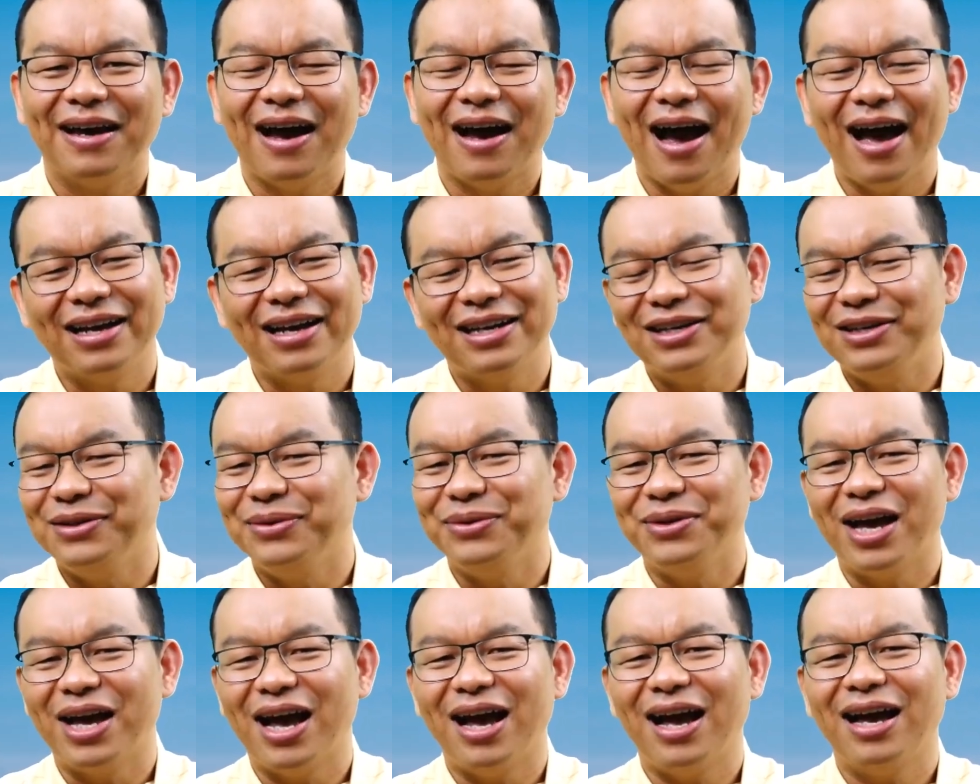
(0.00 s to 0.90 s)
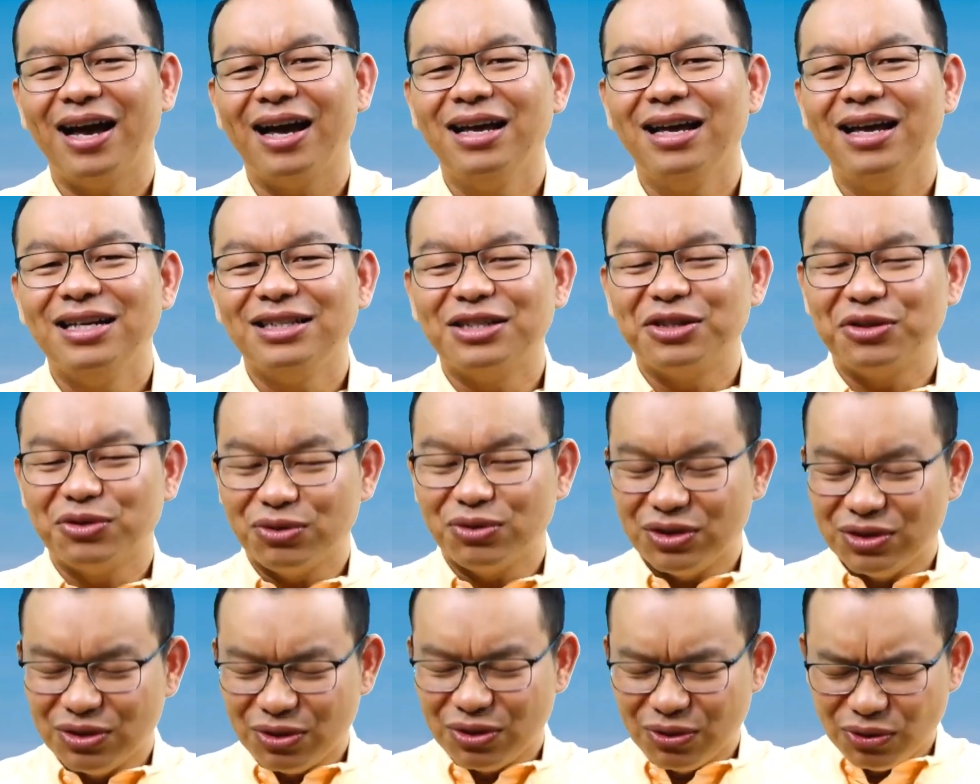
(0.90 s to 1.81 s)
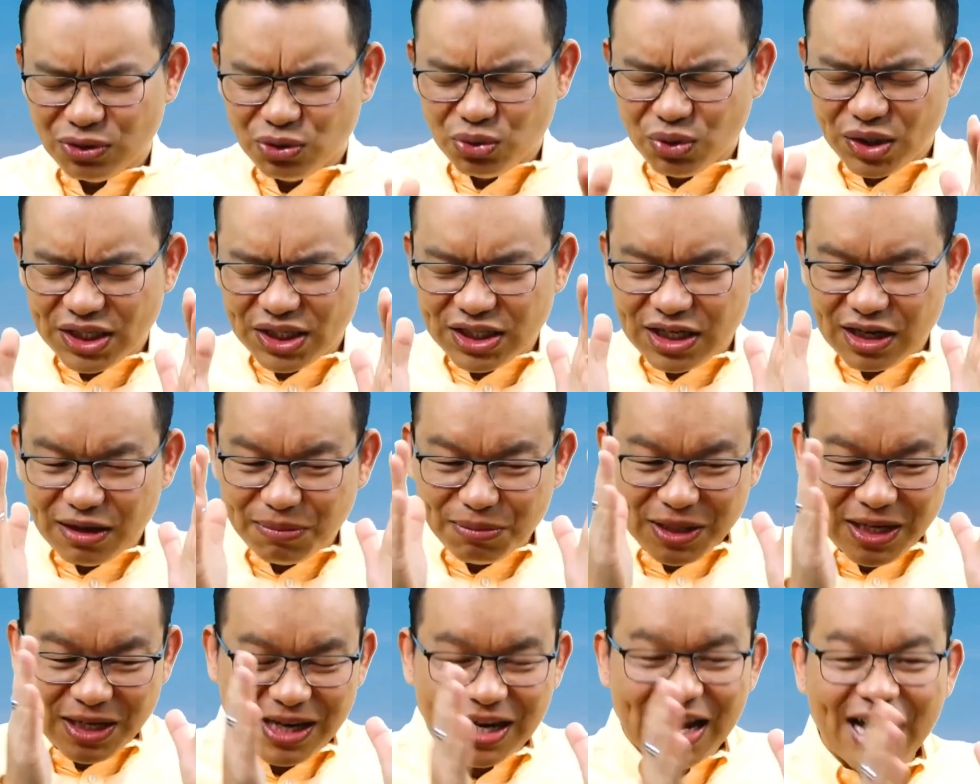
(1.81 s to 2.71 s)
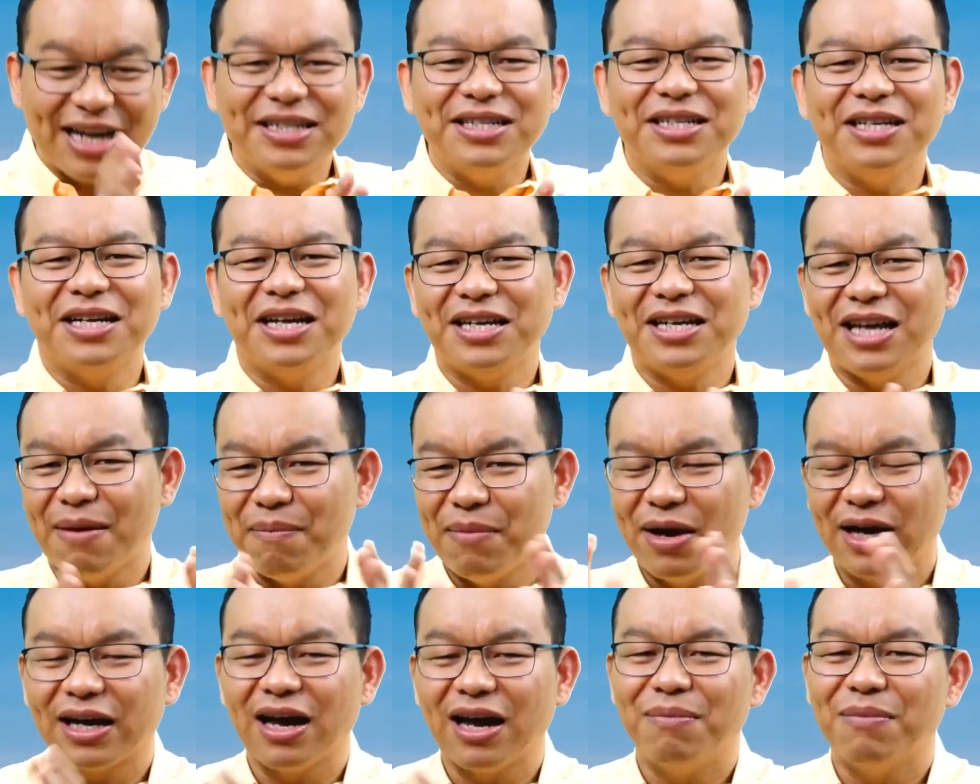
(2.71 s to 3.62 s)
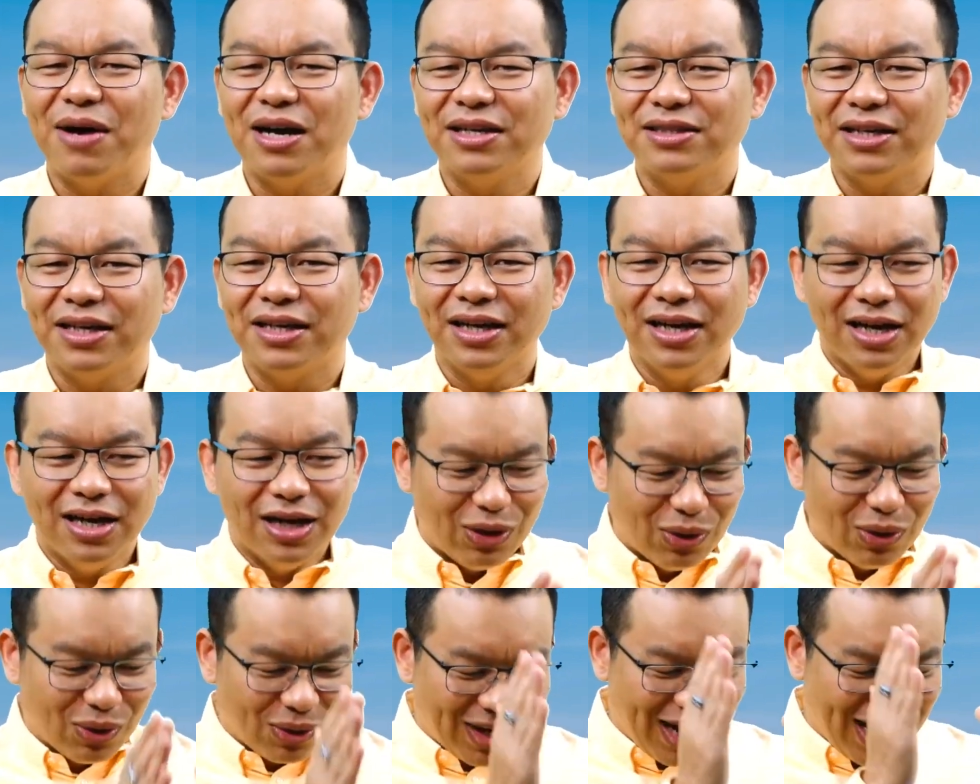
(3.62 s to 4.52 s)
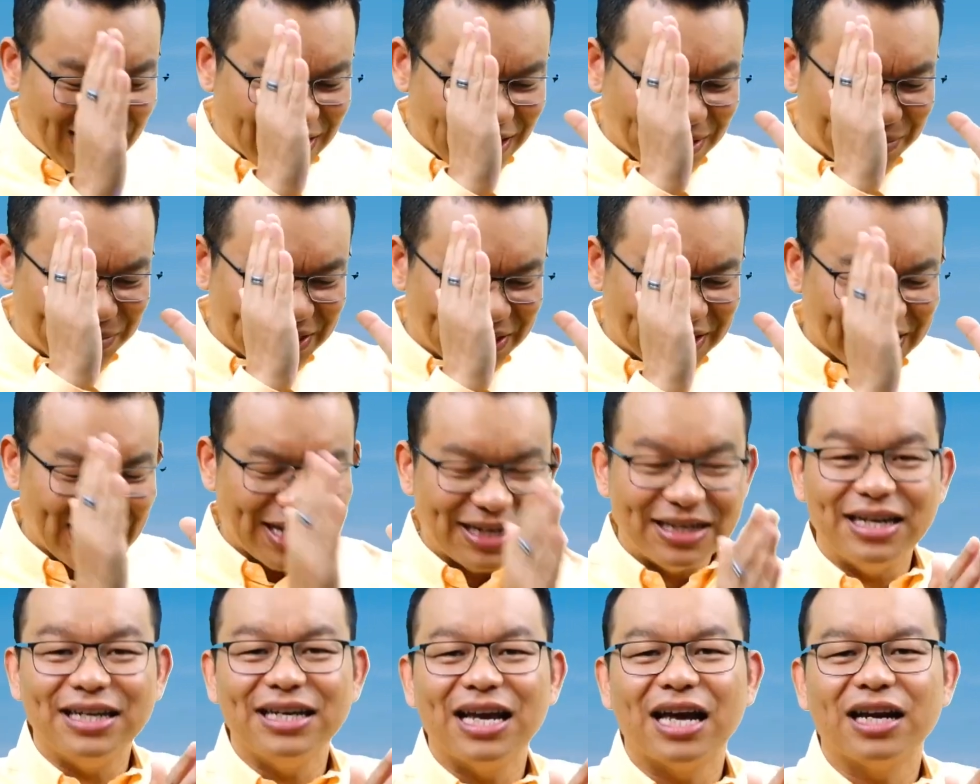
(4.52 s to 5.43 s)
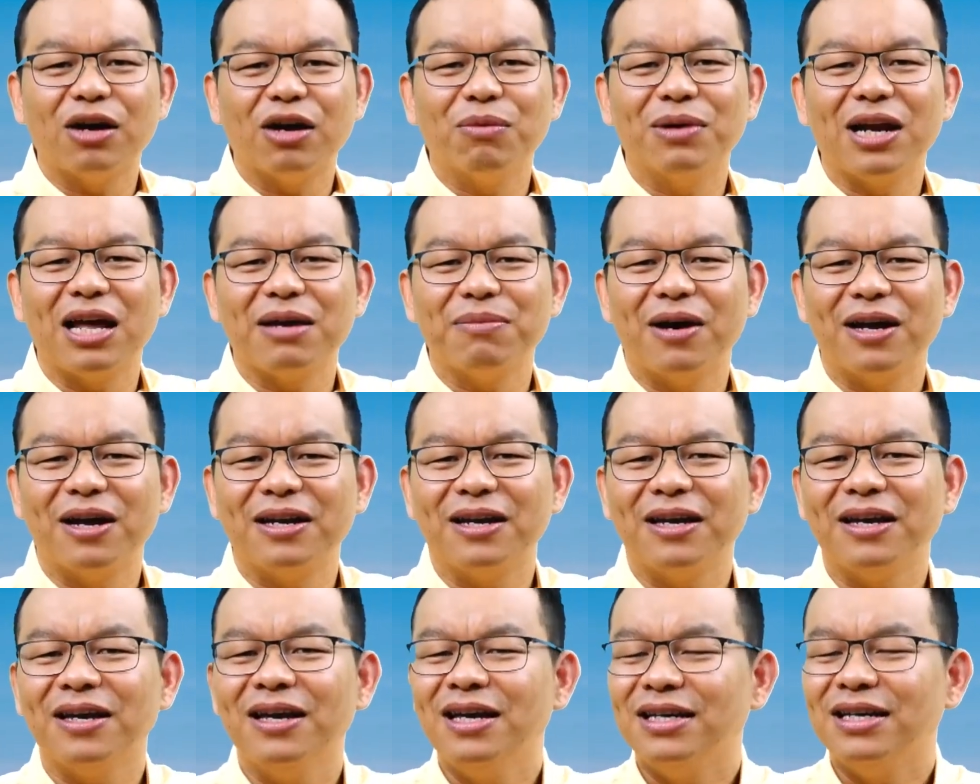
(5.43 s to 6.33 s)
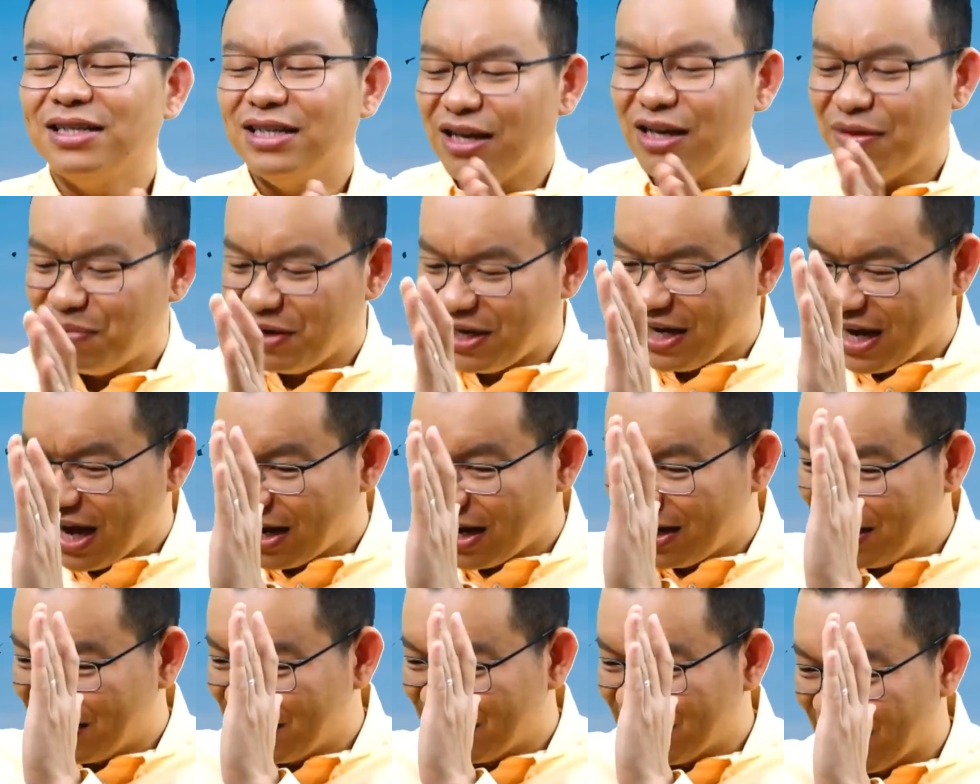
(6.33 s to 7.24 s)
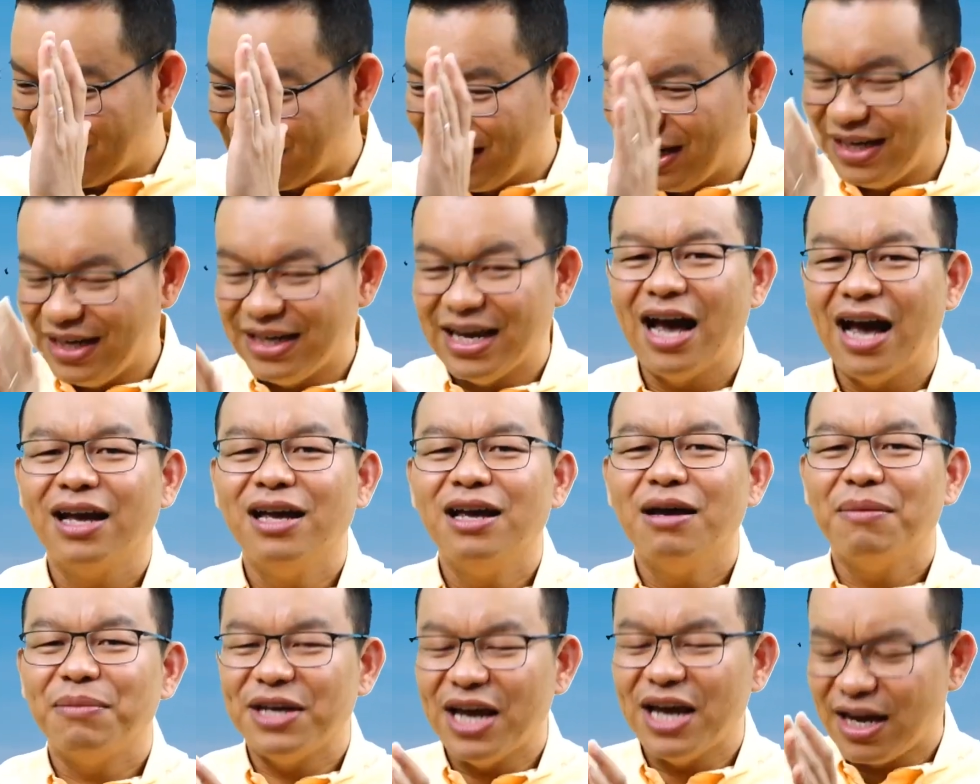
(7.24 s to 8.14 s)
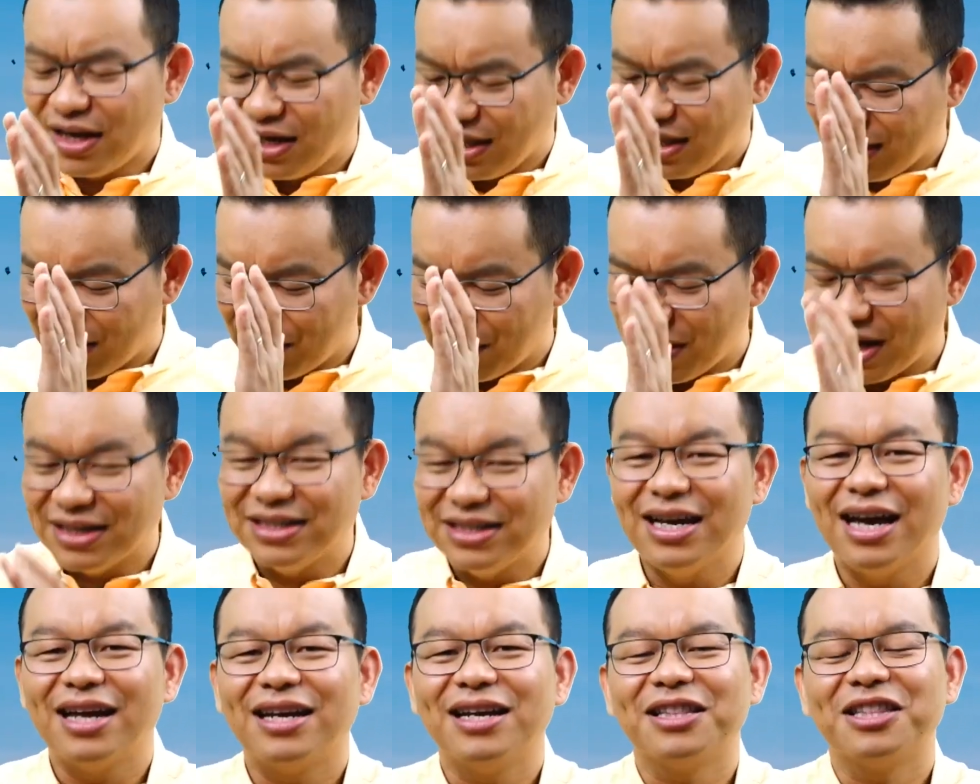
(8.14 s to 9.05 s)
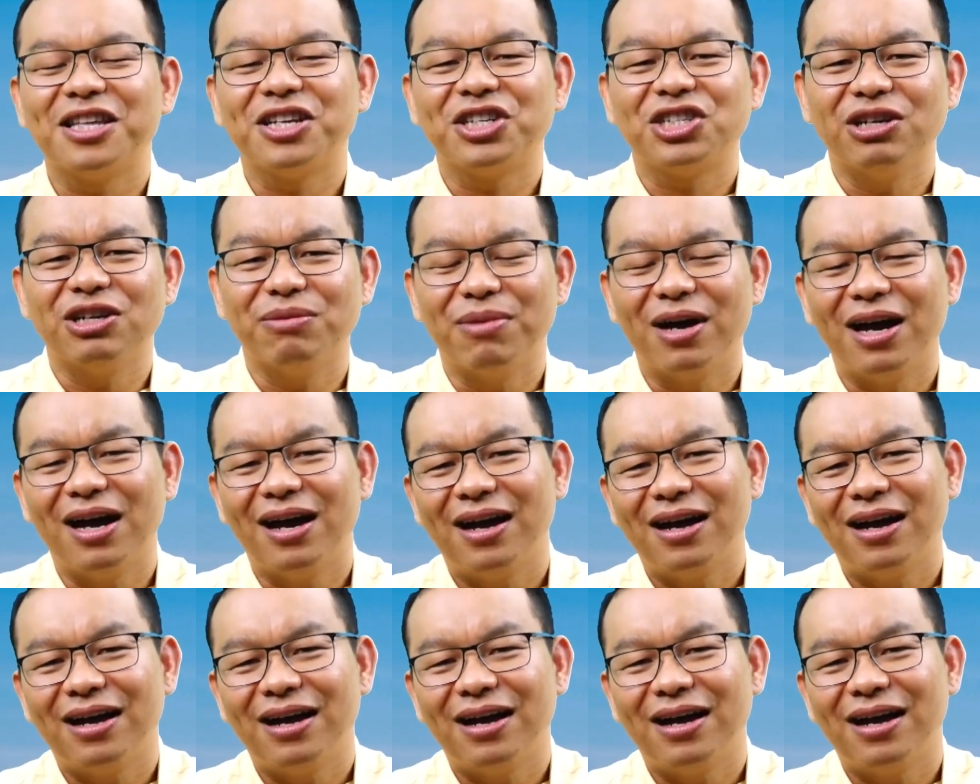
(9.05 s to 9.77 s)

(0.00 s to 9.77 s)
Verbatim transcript: Hallelujah. The general Juiche be lined in a Mangambazi. Loga name a sign a yanam libane. In a piano sign a piaet Madiane Tashema.